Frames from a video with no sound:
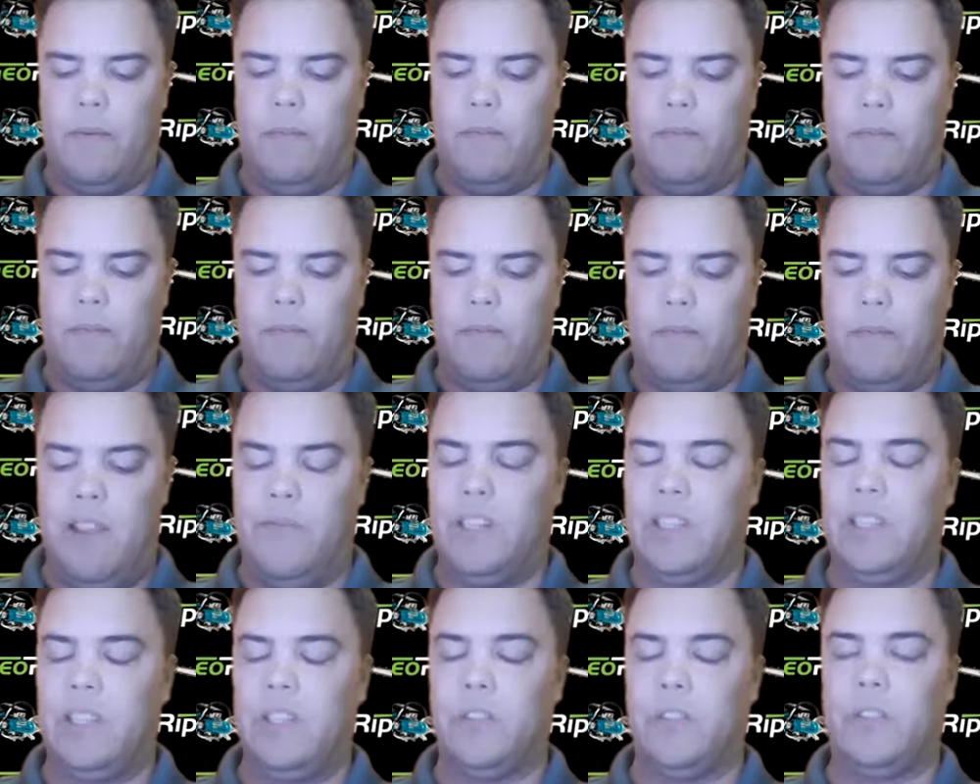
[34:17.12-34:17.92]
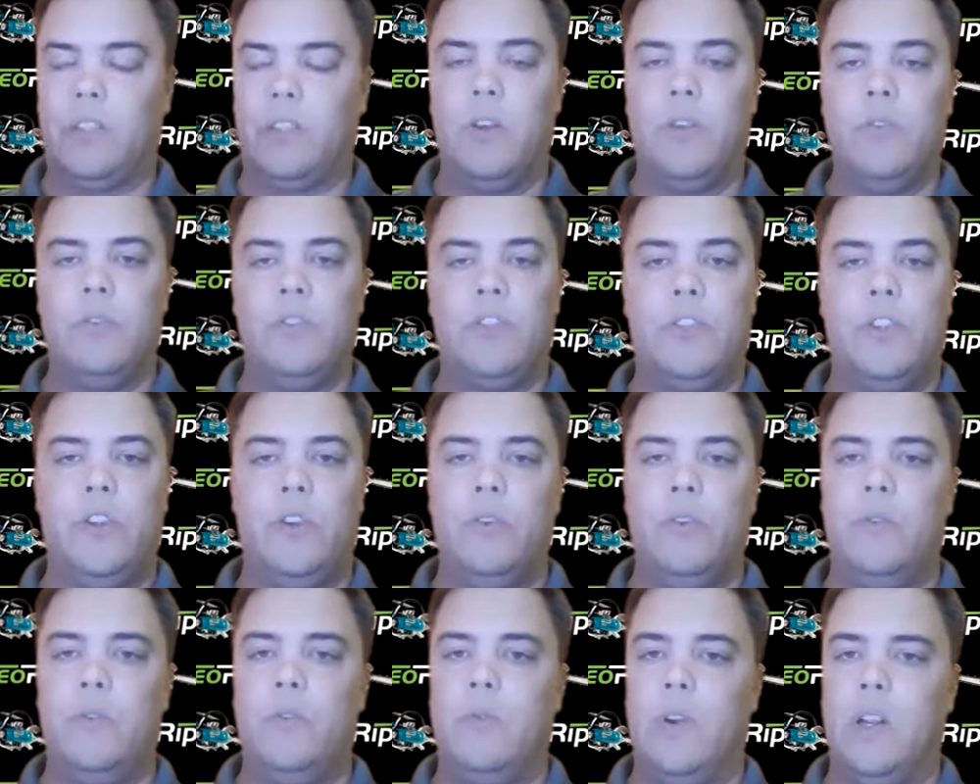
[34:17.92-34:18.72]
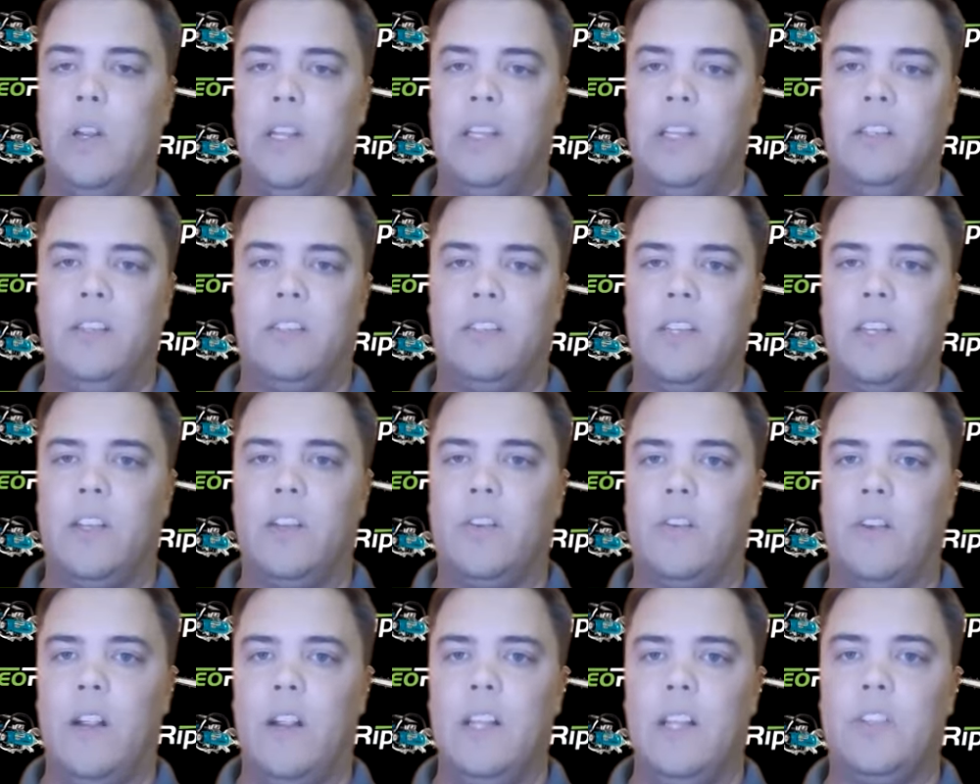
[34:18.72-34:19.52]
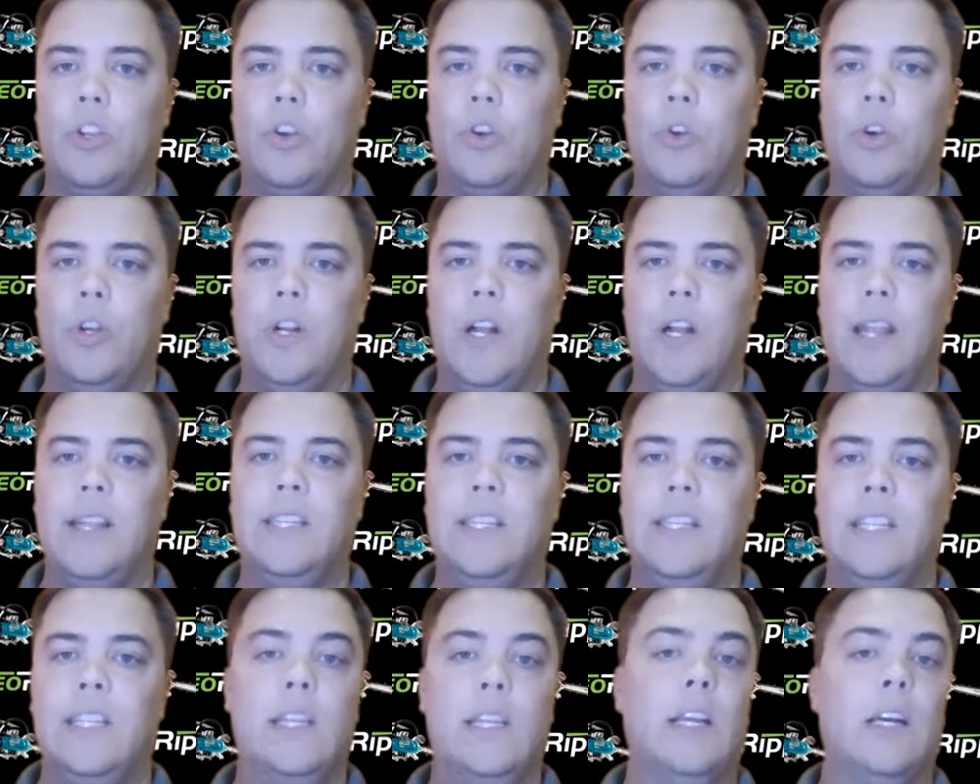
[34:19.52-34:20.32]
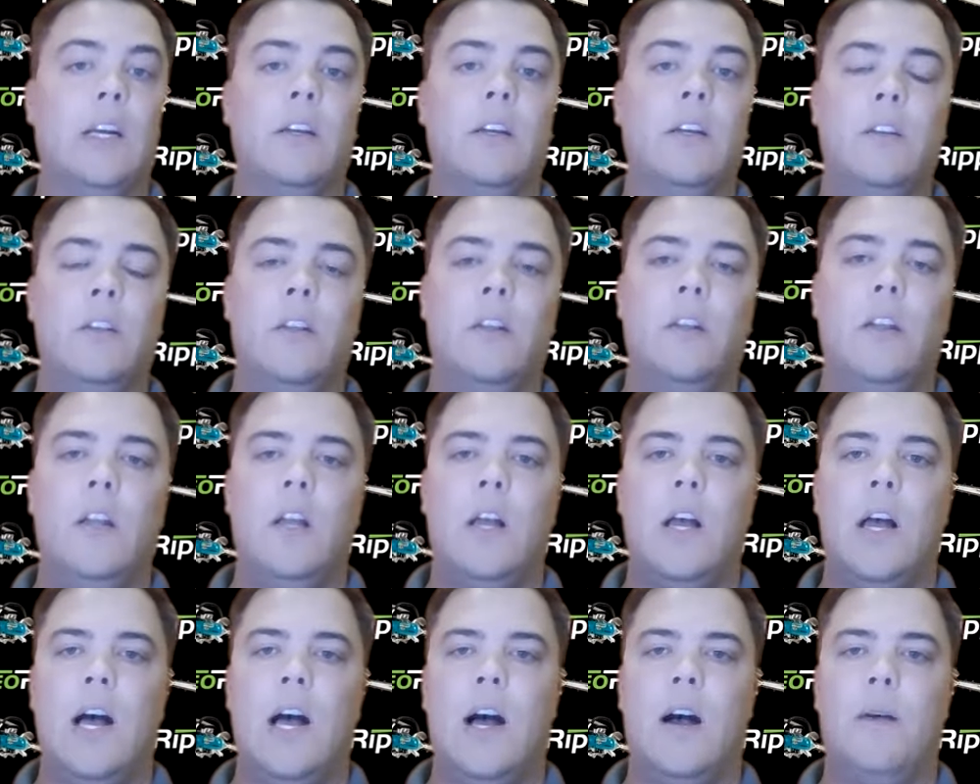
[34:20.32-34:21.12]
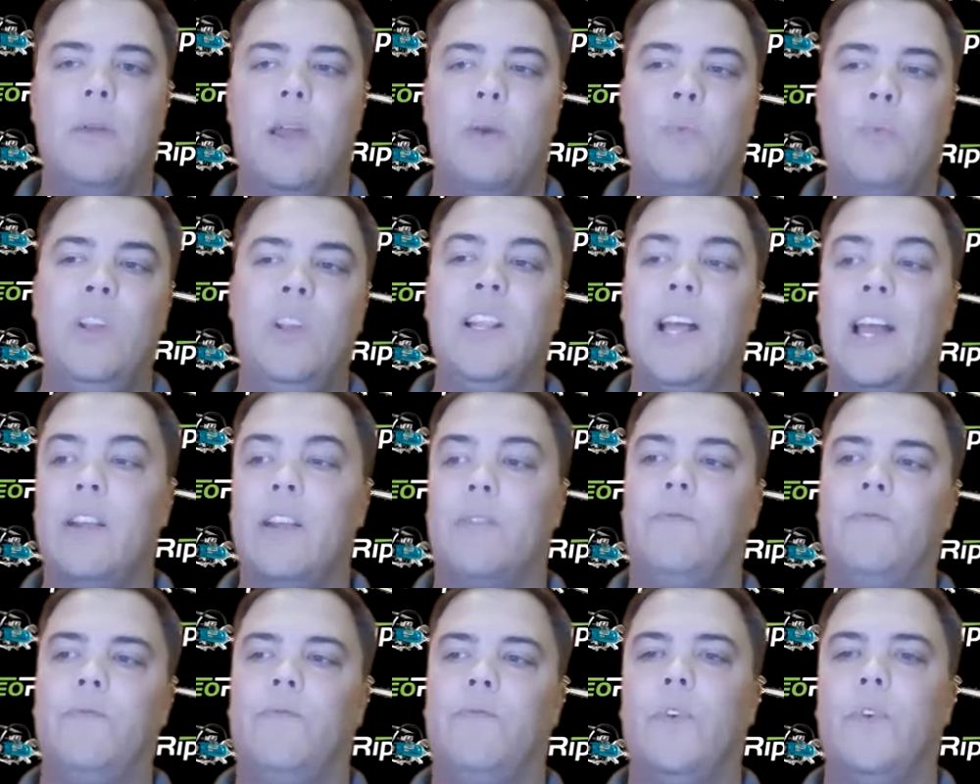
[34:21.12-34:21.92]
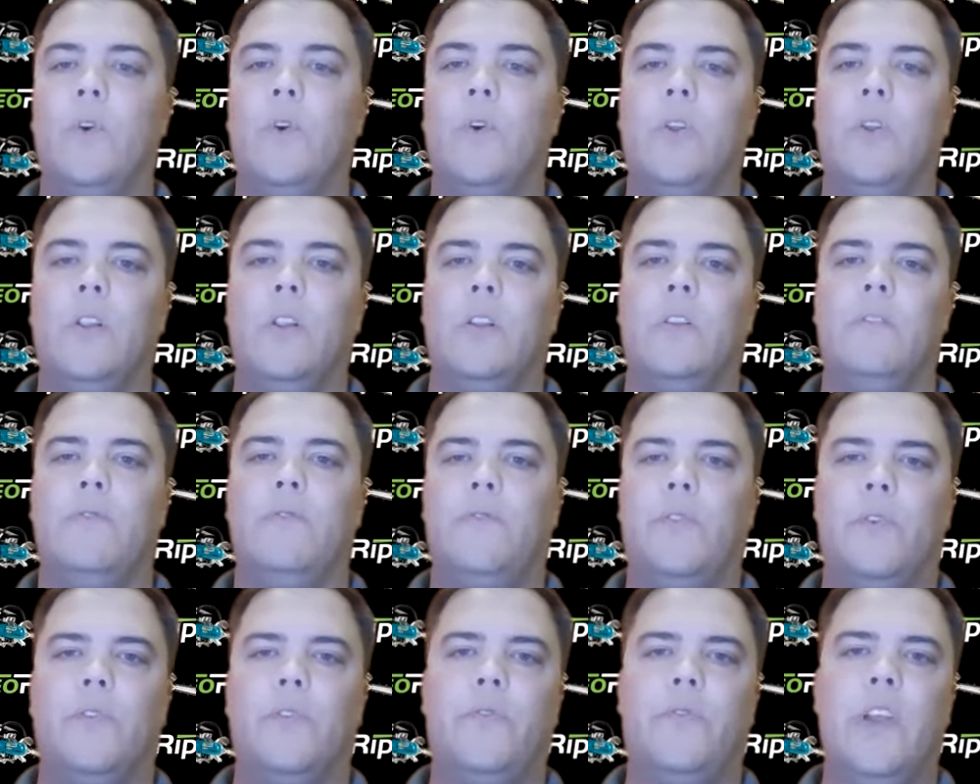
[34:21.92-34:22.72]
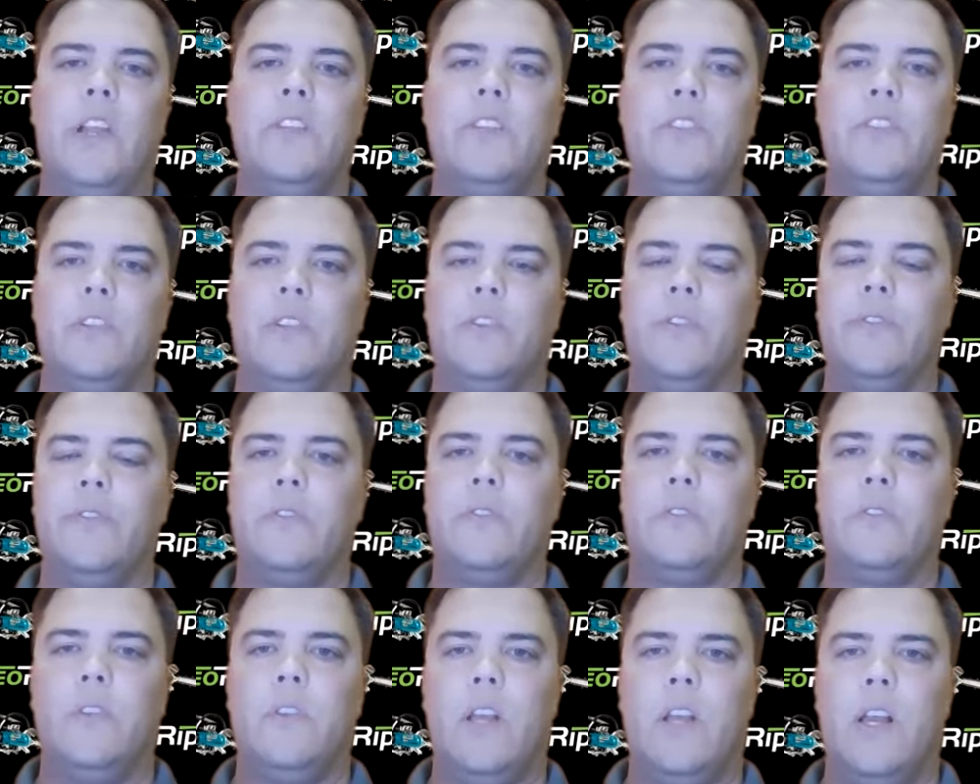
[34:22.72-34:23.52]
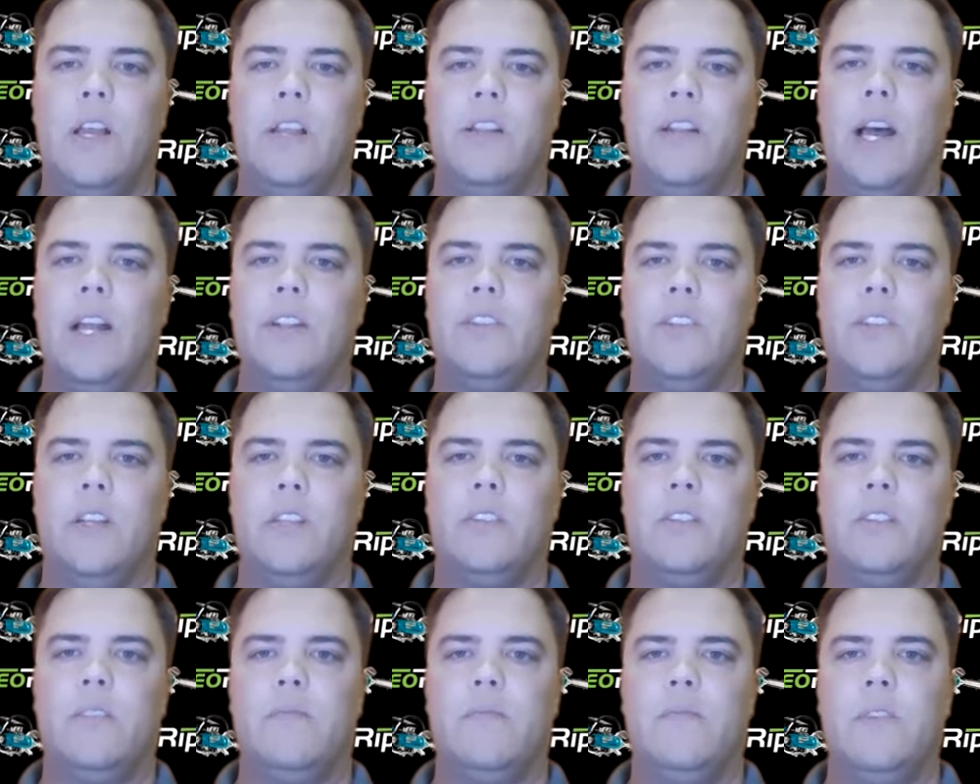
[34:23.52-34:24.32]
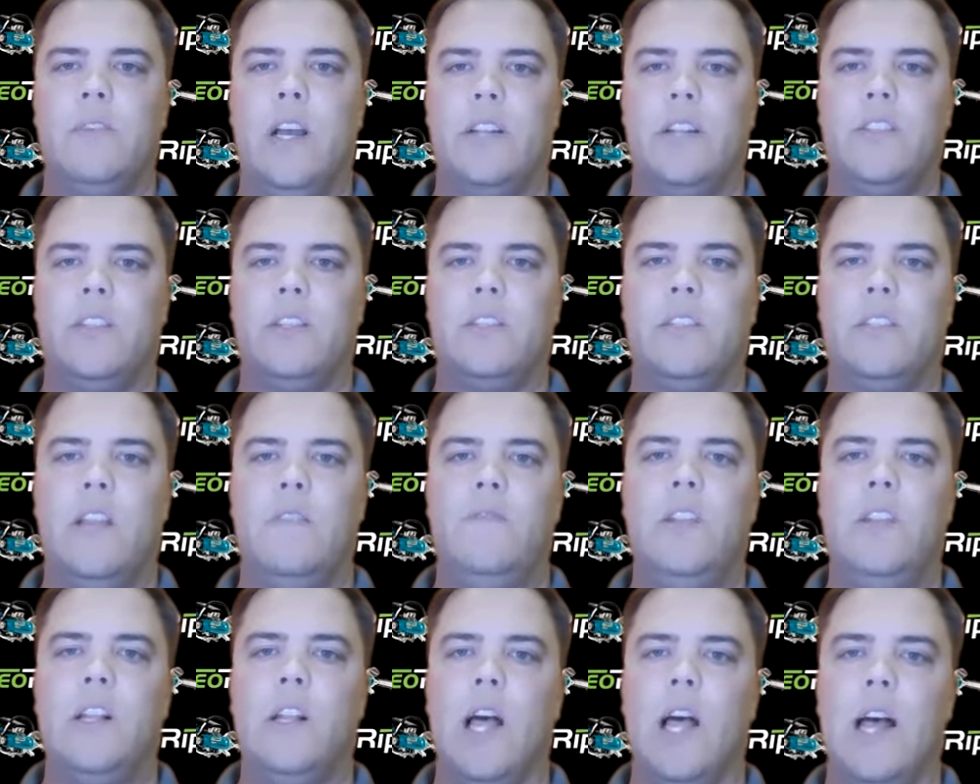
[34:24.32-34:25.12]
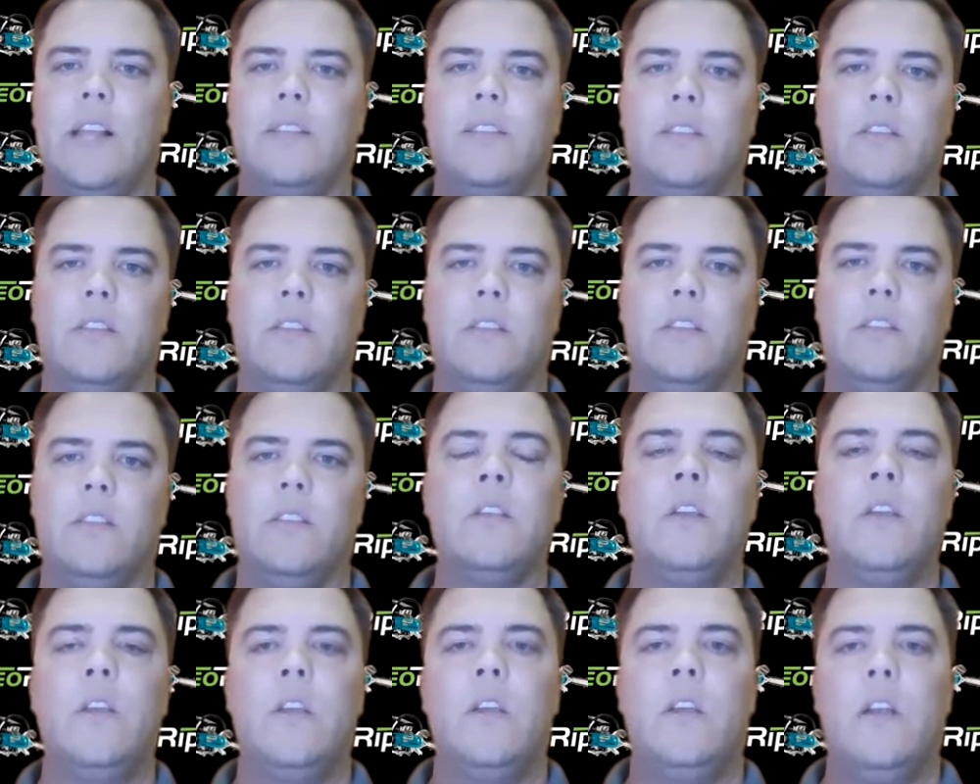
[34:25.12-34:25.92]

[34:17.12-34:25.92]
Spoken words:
Even a steel toe shoe is a good idea, and we like full face shields, not just safety glasses.